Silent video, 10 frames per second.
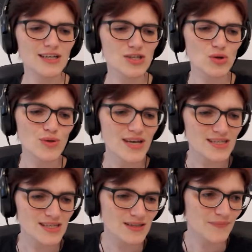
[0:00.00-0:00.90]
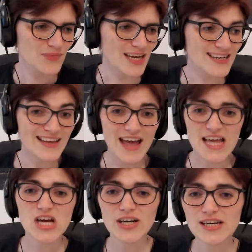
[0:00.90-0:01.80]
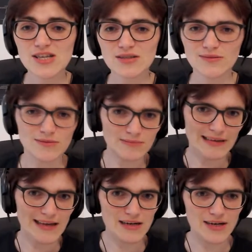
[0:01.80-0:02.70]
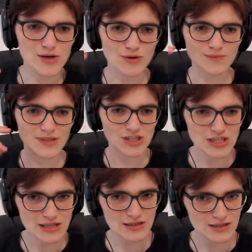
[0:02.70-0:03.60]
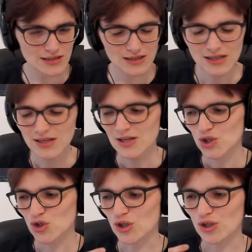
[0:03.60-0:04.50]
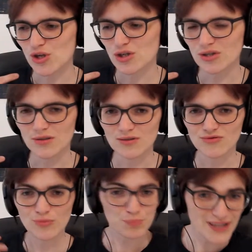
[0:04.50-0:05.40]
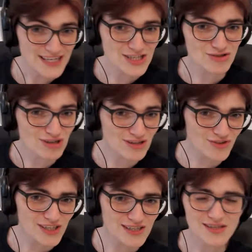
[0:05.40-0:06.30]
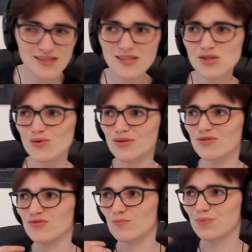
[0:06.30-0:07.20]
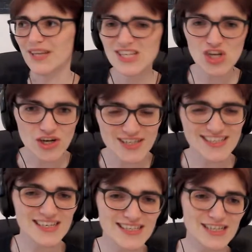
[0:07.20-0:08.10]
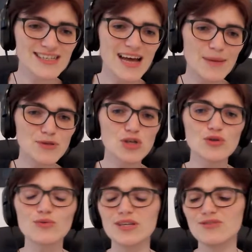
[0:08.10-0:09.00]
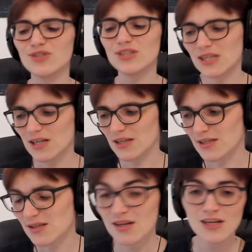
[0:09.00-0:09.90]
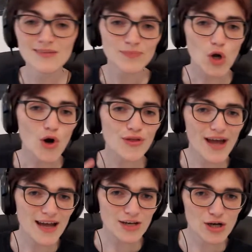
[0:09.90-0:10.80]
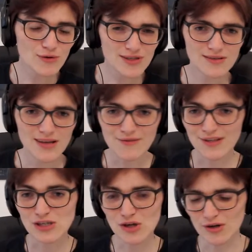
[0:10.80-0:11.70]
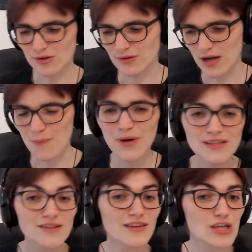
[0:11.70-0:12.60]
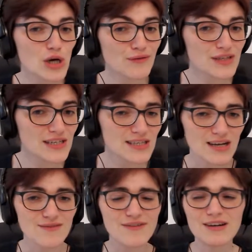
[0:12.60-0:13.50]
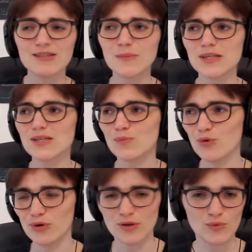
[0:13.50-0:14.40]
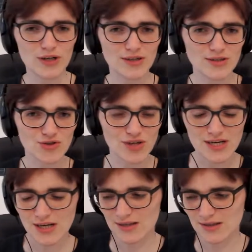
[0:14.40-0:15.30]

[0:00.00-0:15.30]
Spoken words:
So yes, getting AI or machine learning to replace screenwriters or to replace artists is absolutely ridiculous. On that note, if it's not abundantly obvious, I very much support the workers' strike,